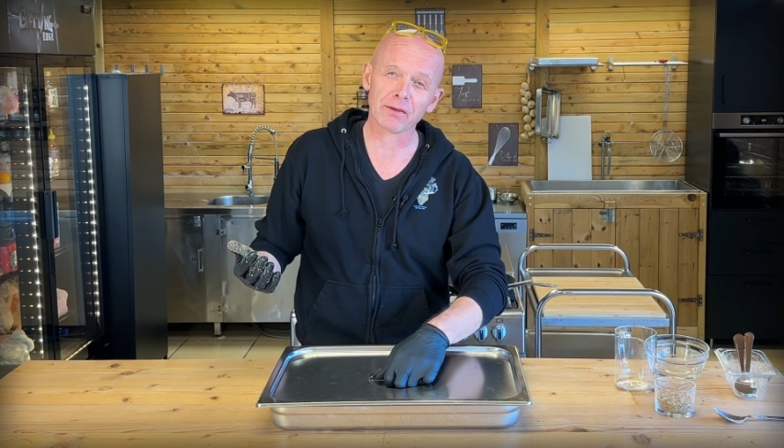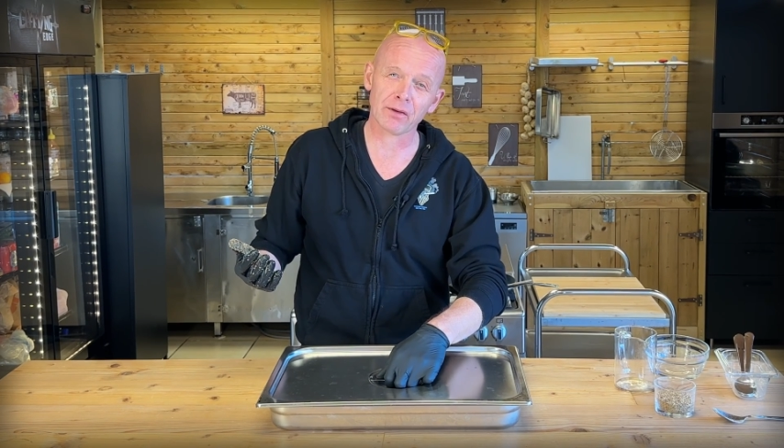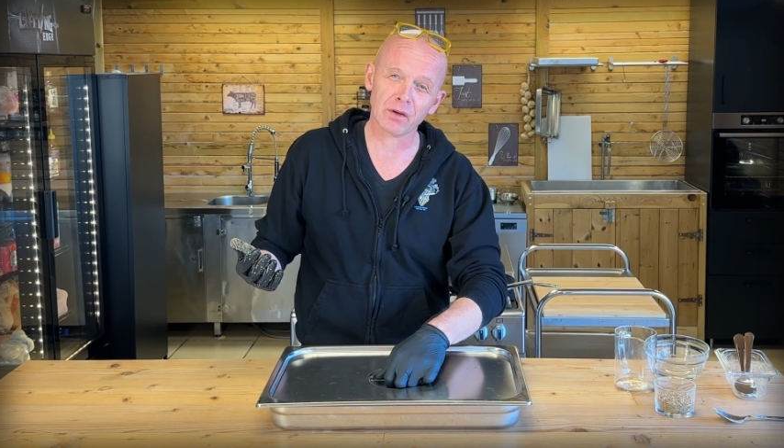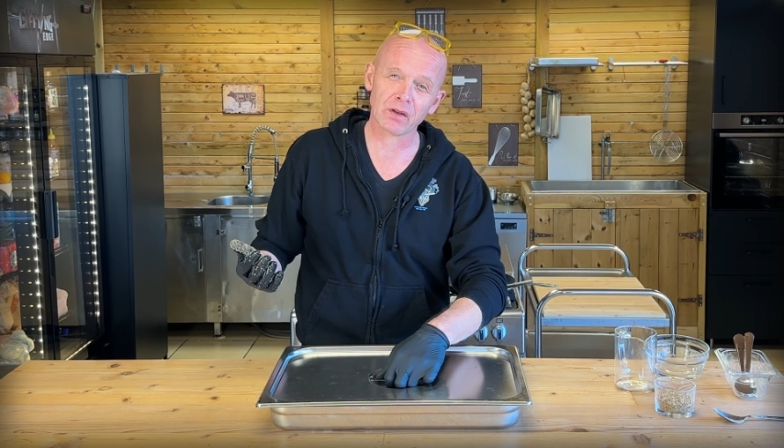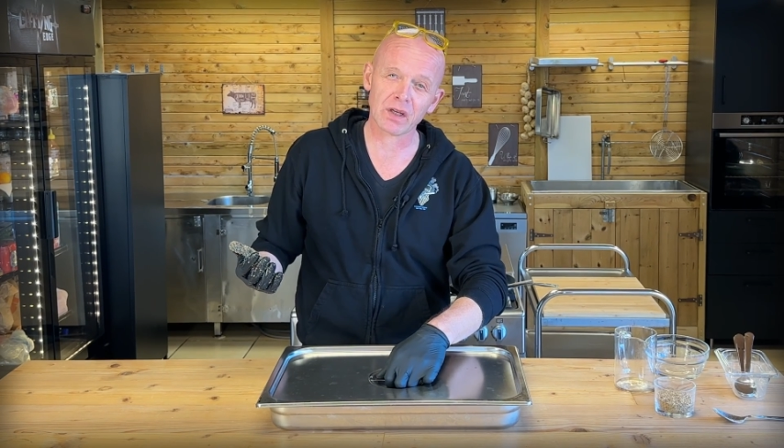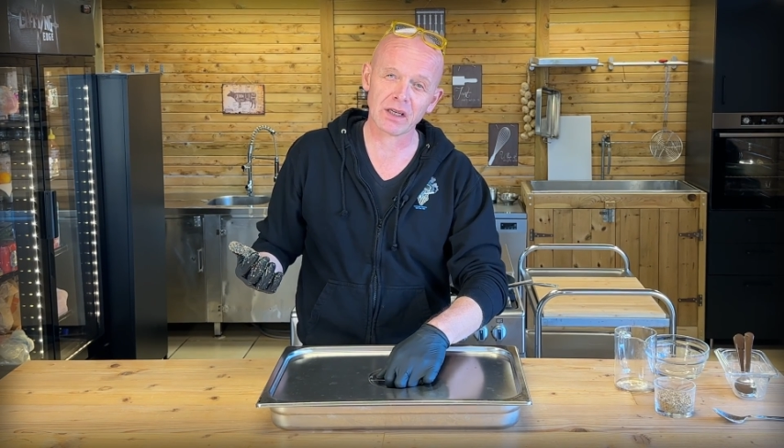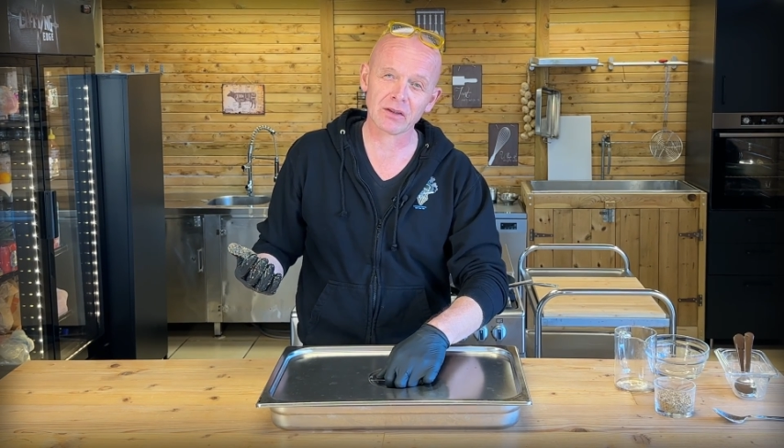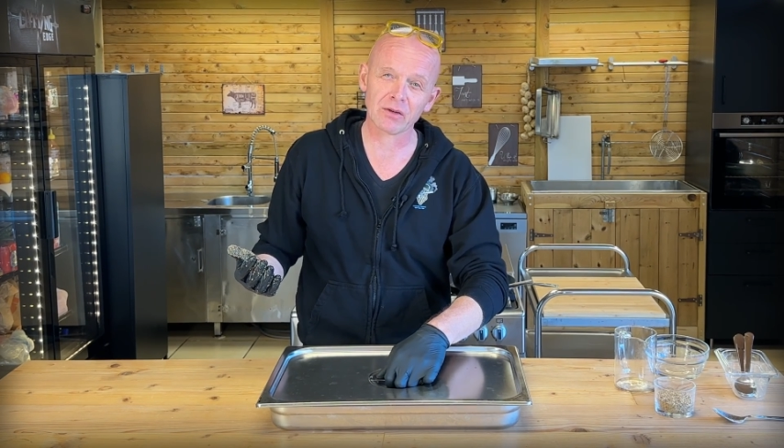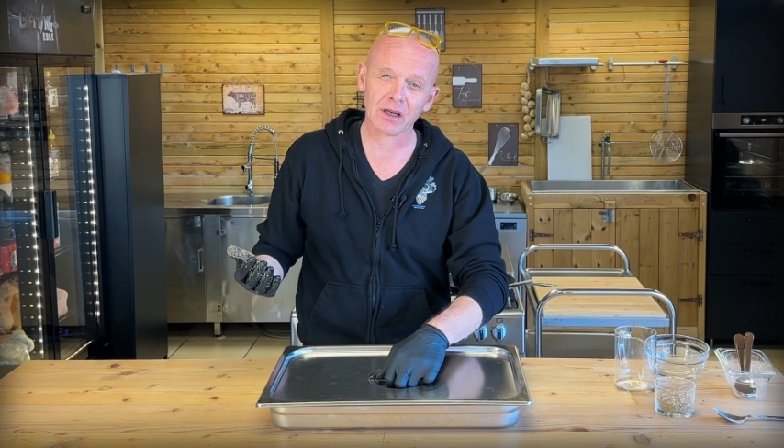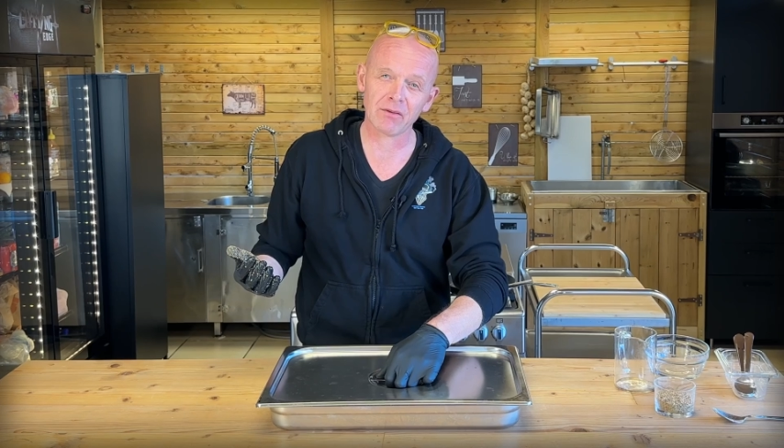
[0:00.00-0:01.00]
36
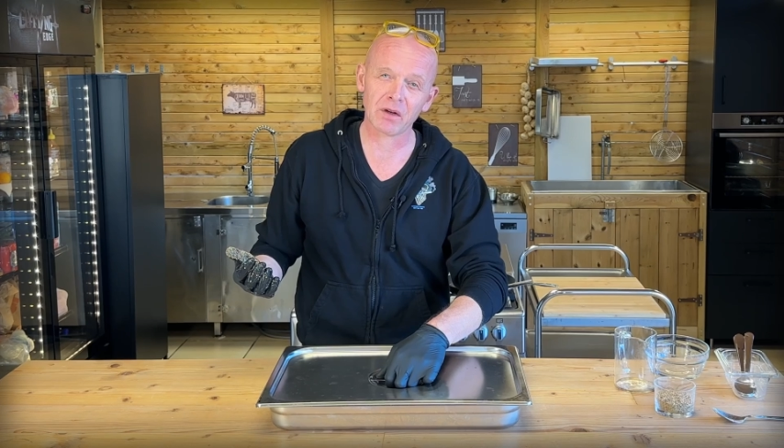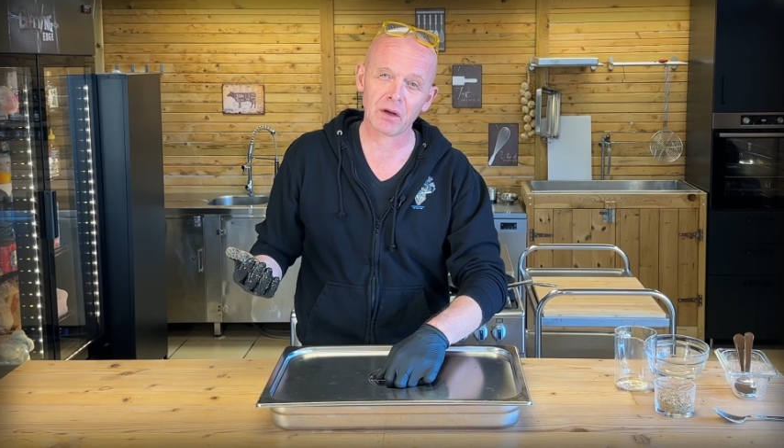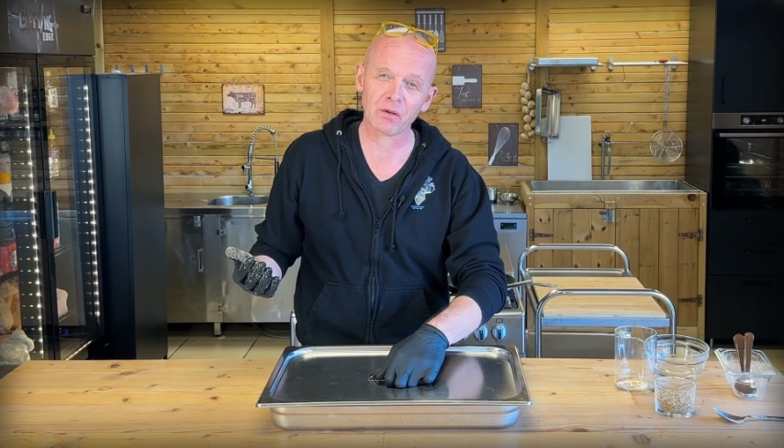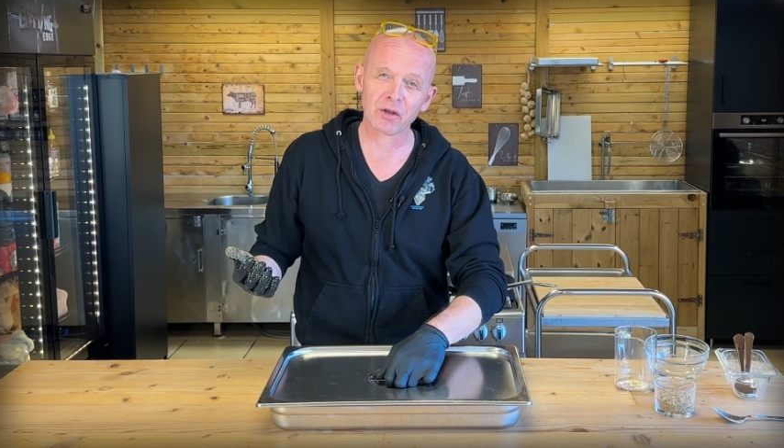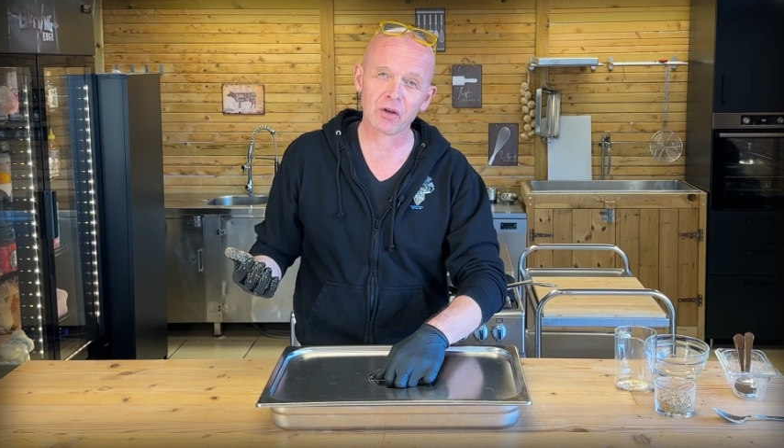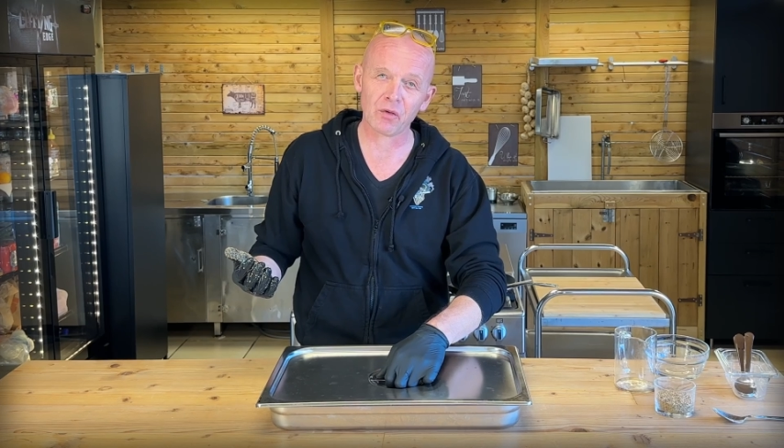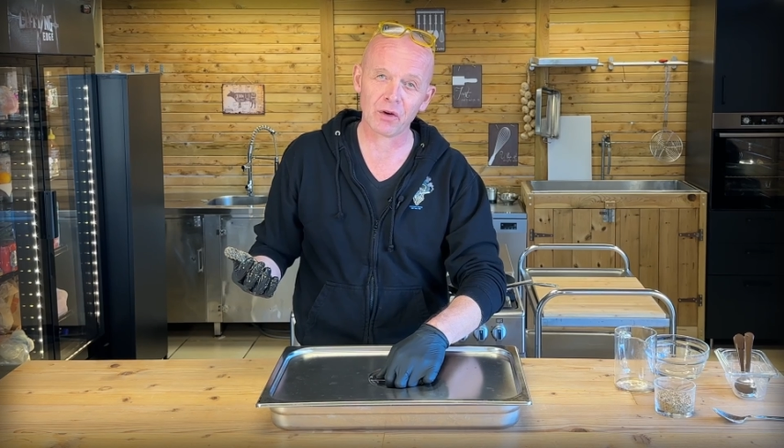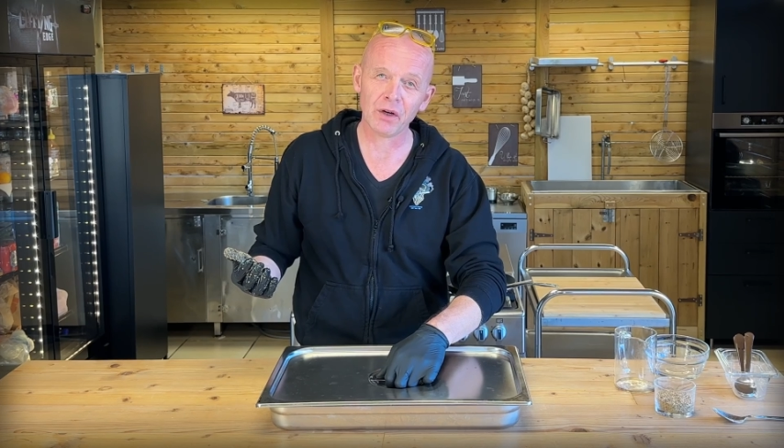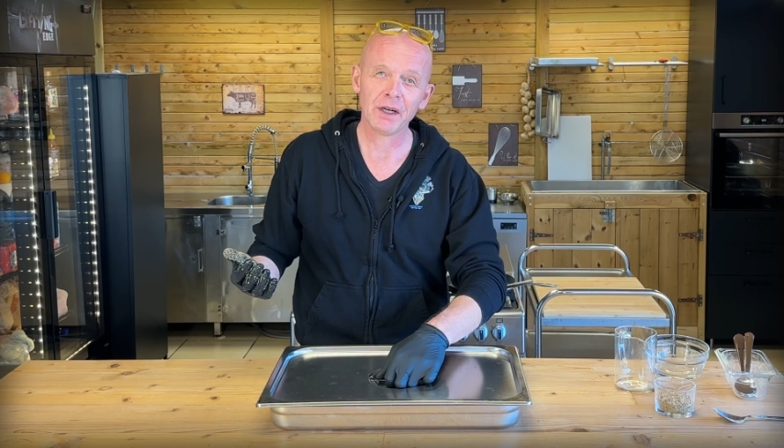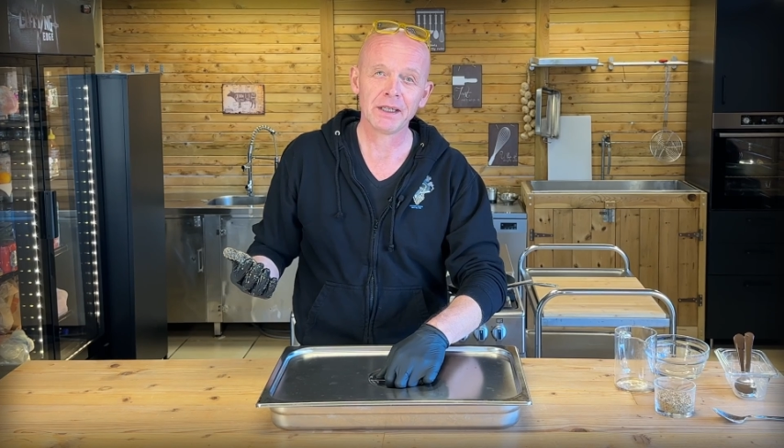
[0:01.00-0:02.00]
to give it a good cure.